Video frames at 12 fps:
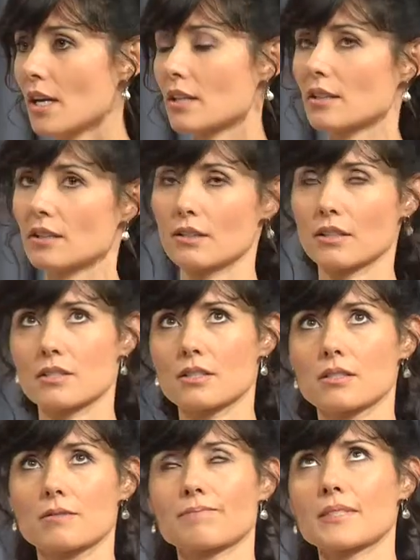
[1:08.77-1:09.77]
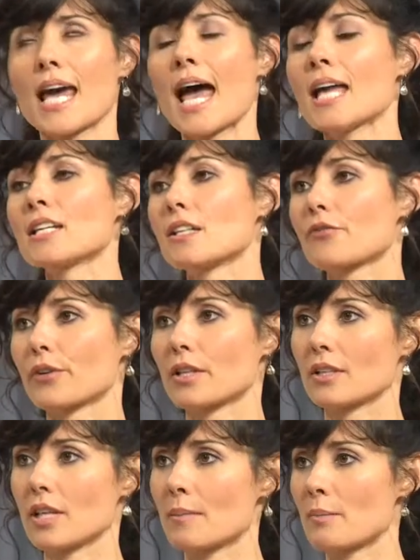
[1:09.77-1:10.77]
and like there's 10
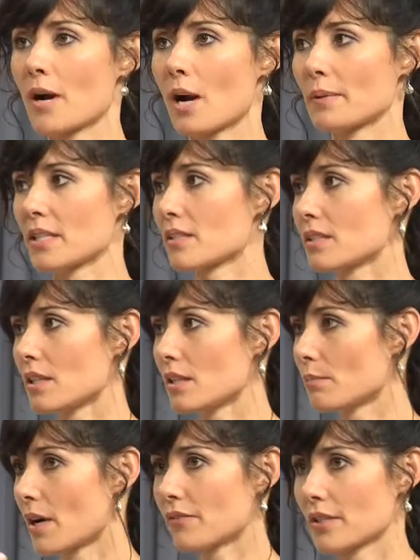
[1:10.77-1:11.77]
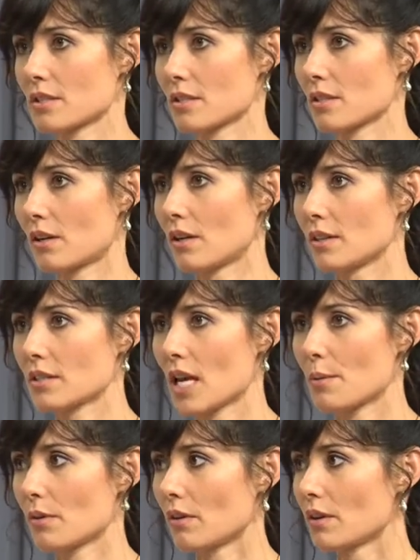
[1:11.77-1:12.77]
different lemon poppy seed muffins on the
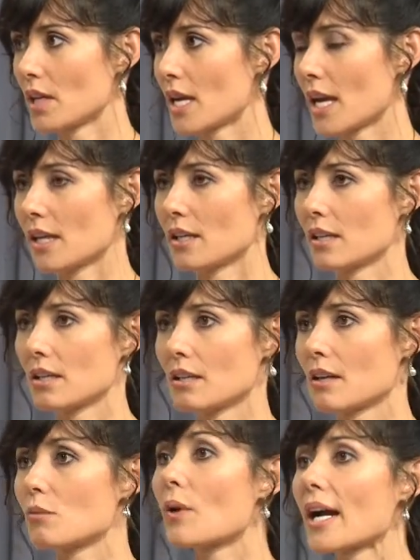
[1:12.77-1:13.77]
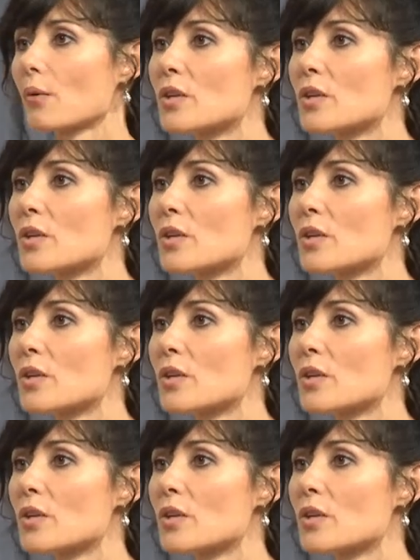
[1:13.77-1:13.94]
table. Which and, one's the best? Right,